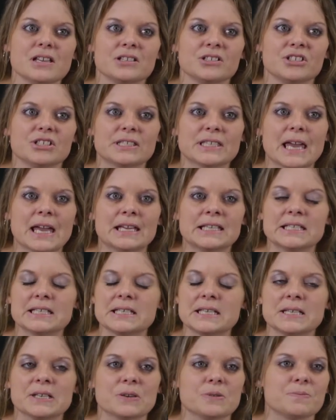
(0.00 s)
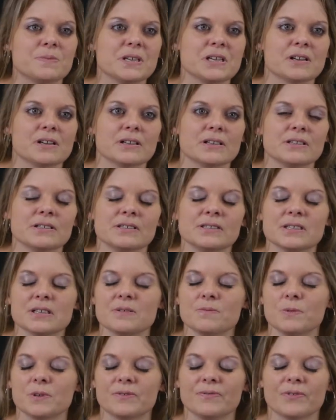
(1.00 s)
just had to hear because
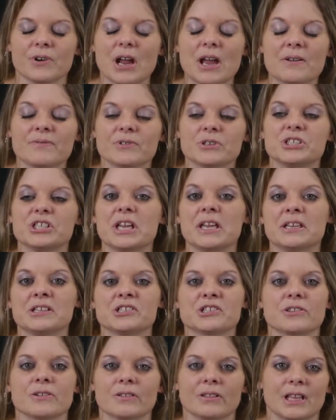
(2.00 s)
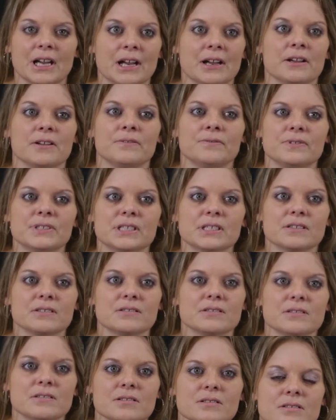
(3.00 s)
it would forever change their lives.
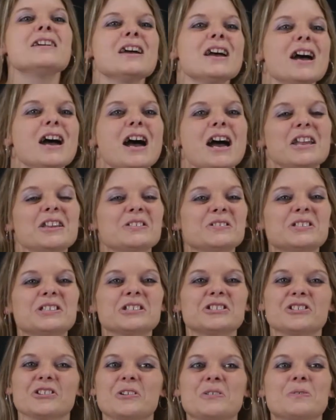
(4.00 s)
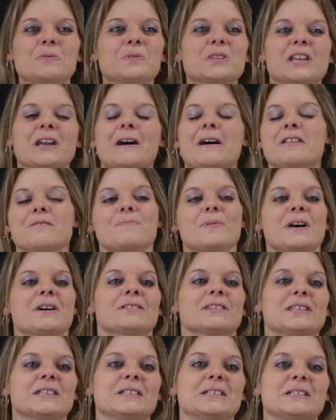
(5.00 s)
I used to joke with God
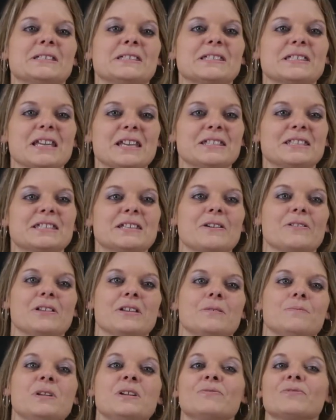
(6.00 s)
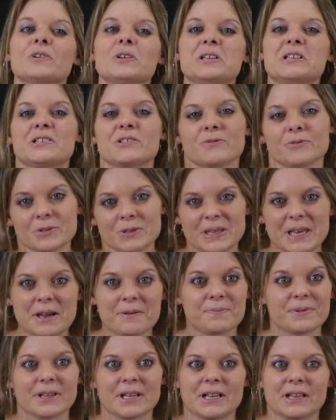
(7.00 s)
about this and tell him he really screwed
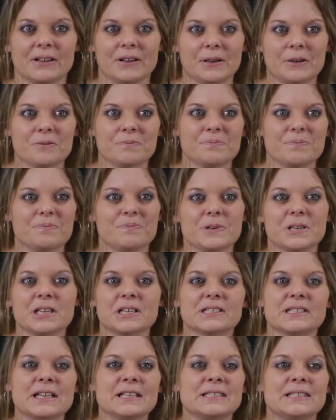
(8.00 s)
that plan up because I